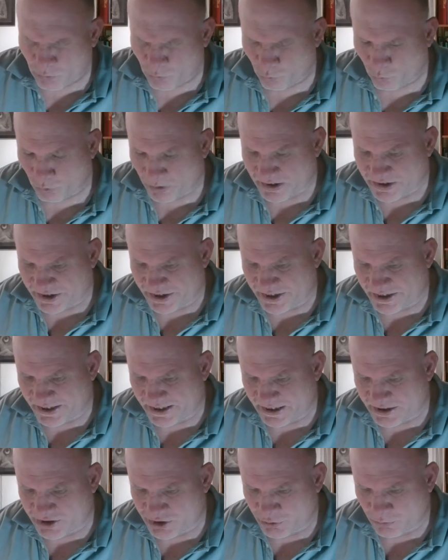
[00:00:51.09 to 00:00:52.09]
Once you
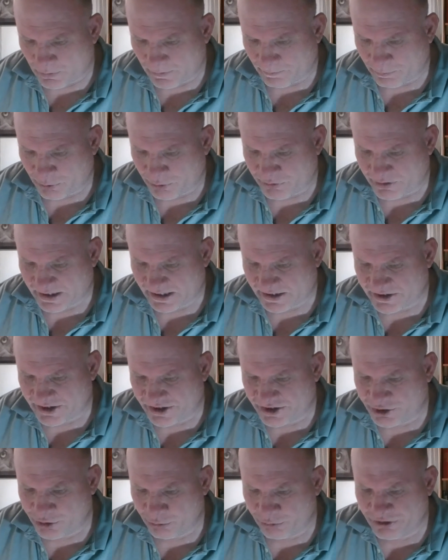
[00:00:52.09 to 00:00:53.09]
get to a bird
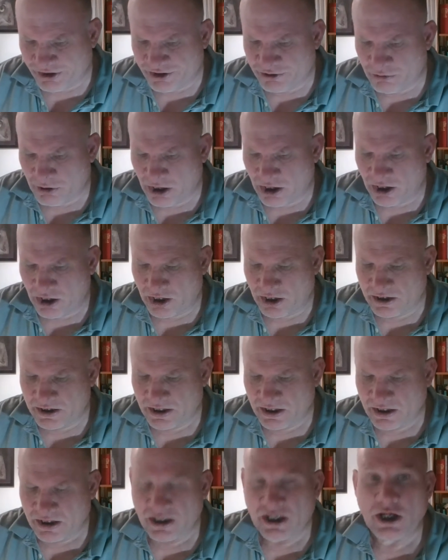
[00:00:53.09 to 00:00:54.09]
that's too strong,